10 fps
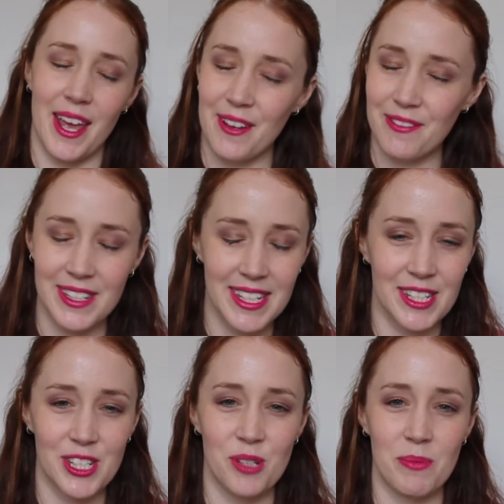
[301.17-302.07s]
every
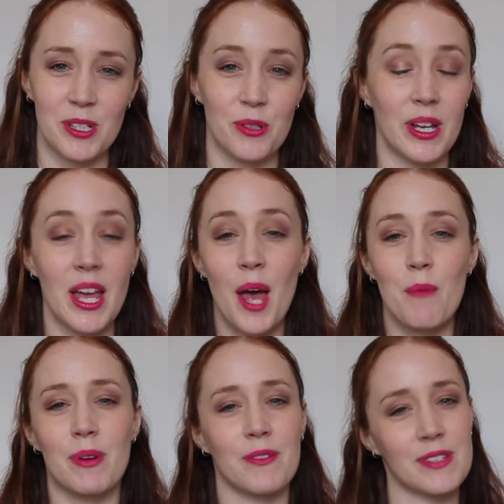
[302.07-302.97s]
teacher should be doing,
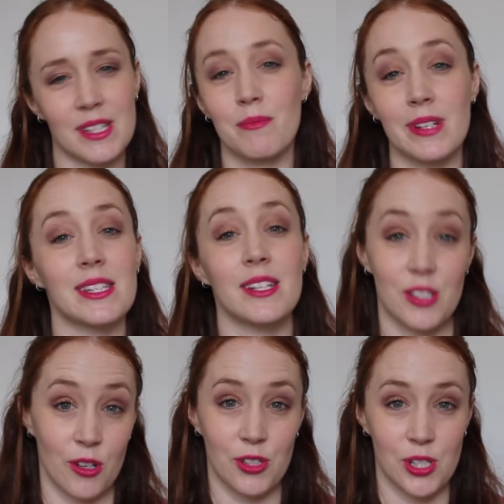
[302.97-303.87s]
but for some reason
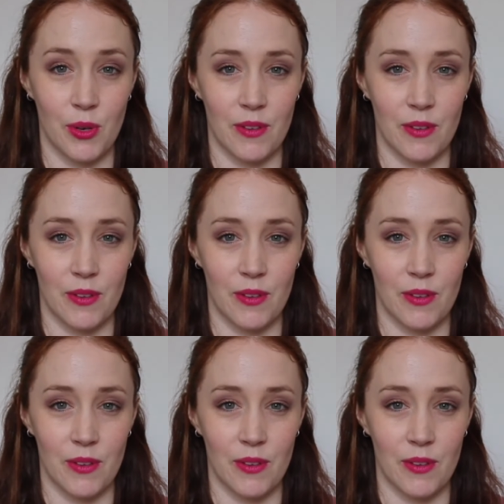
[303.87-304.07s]
it's not so